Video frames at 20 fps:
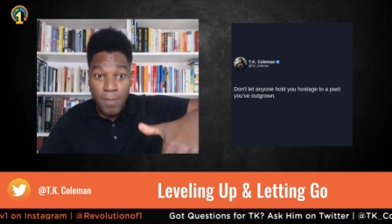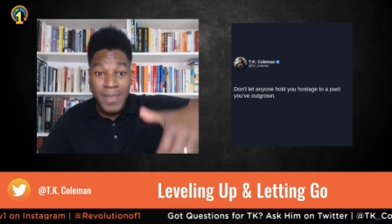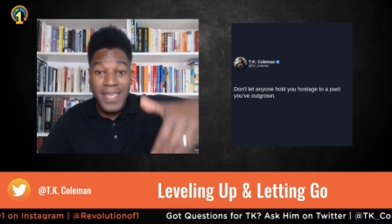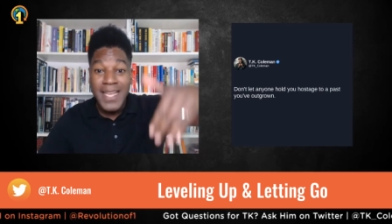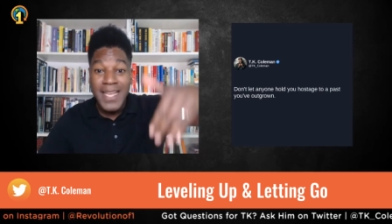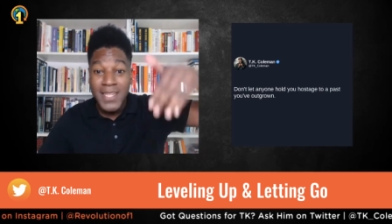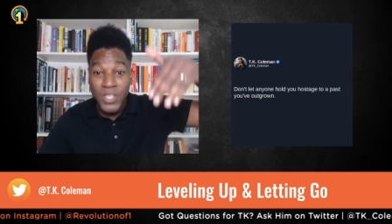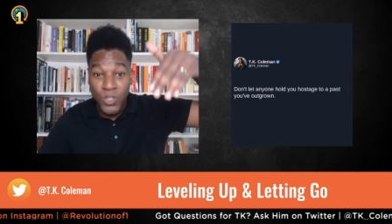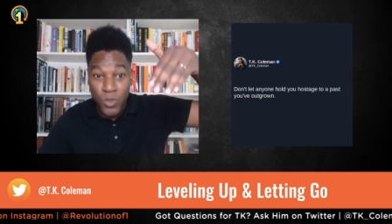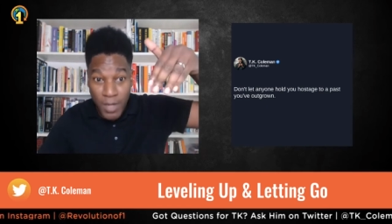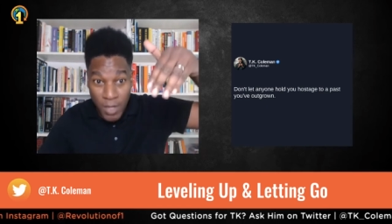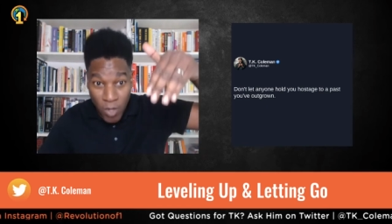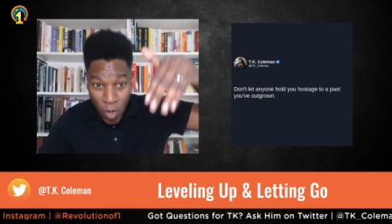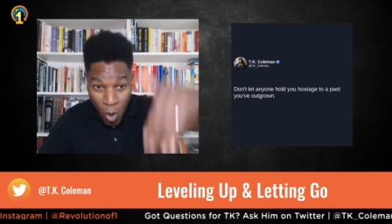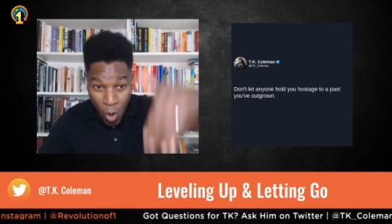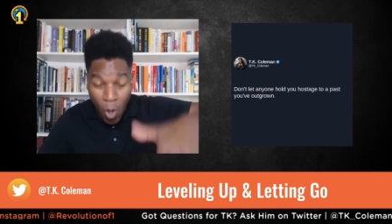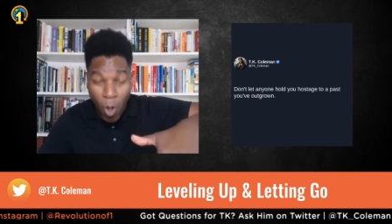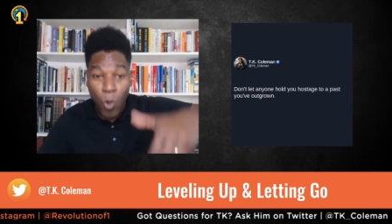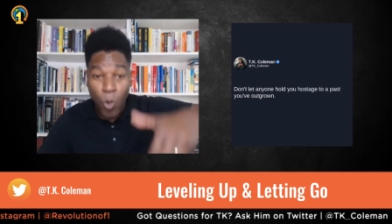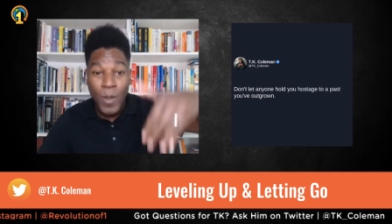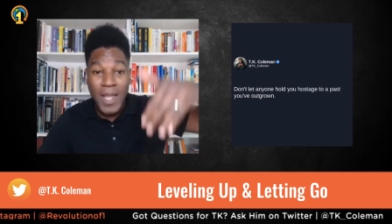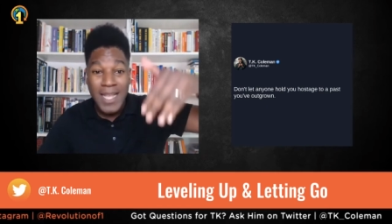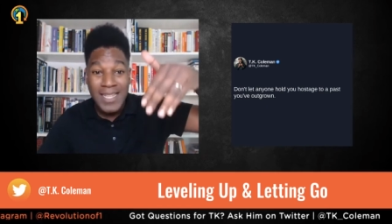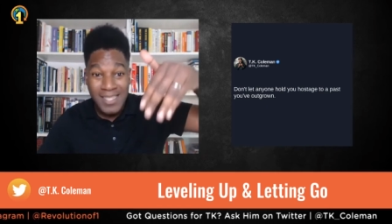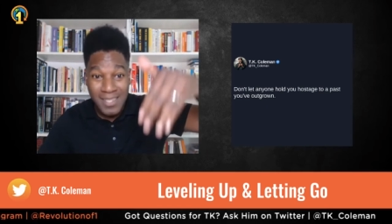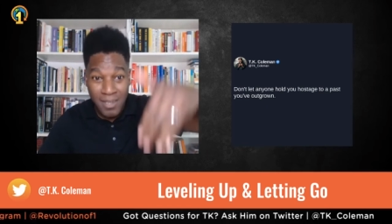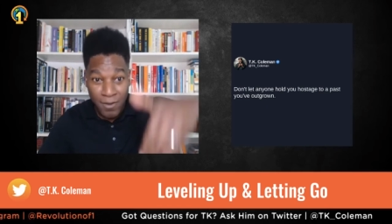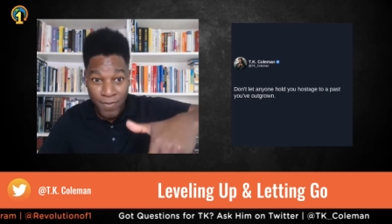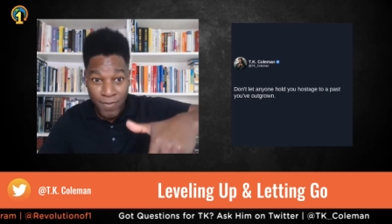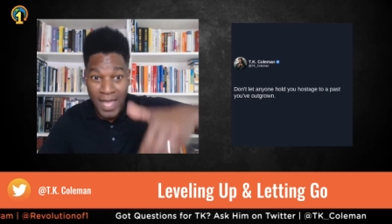because you can
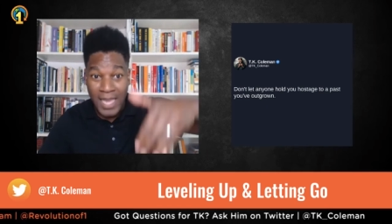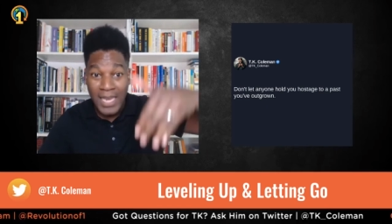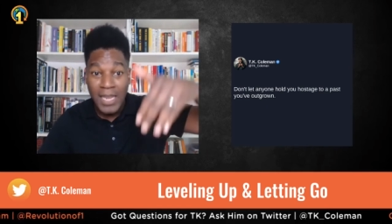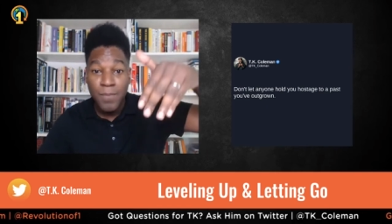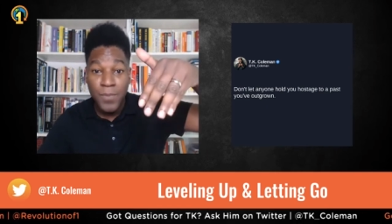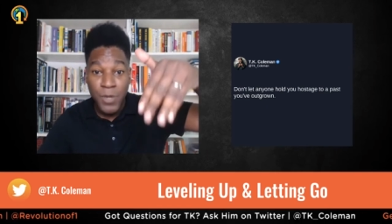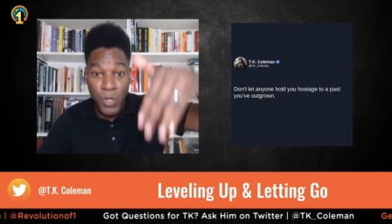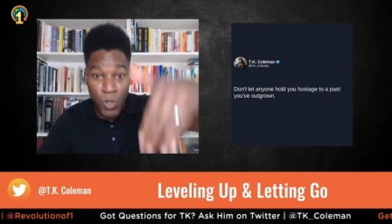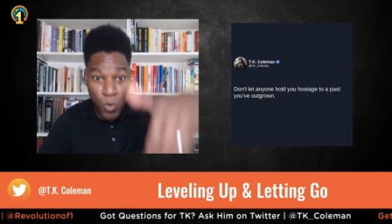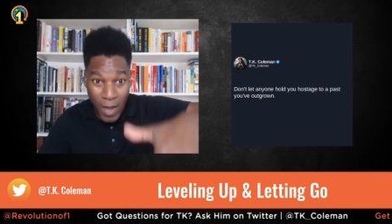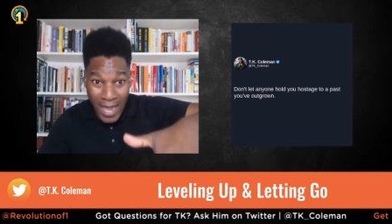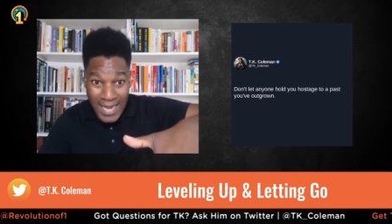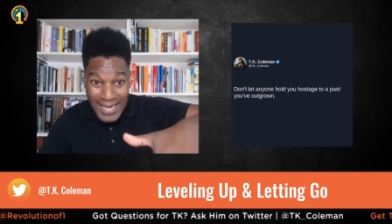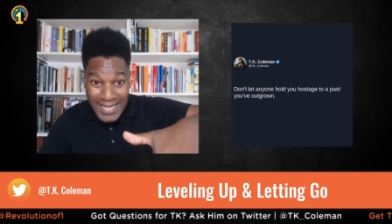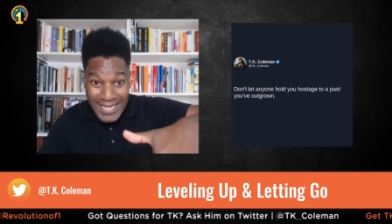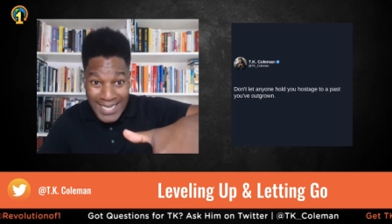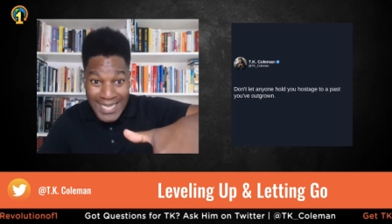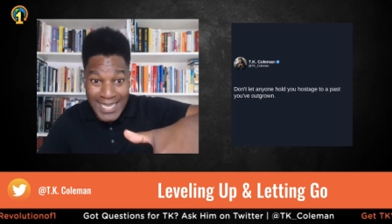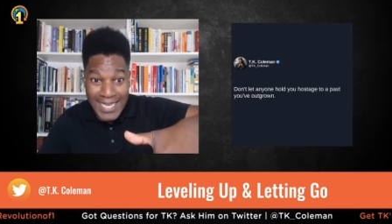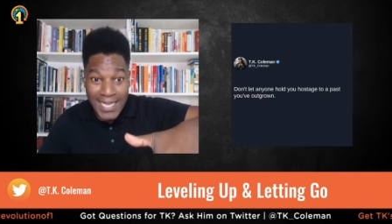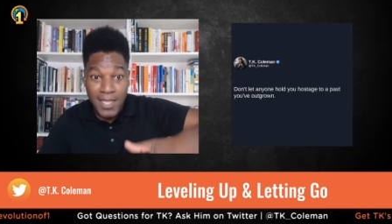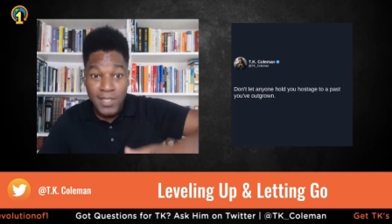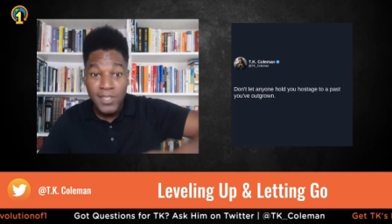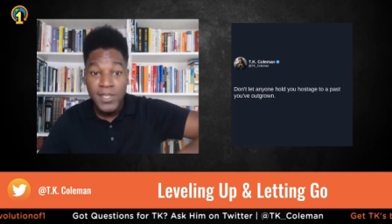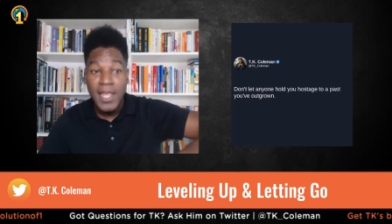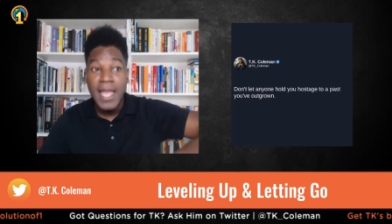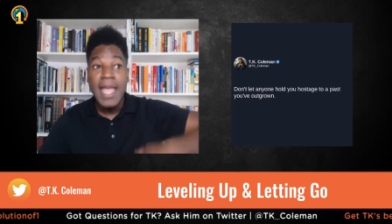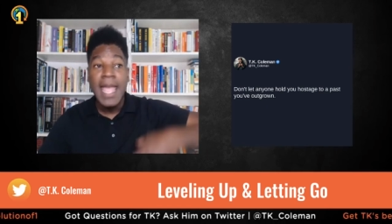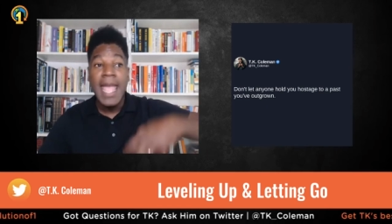always develop new ideas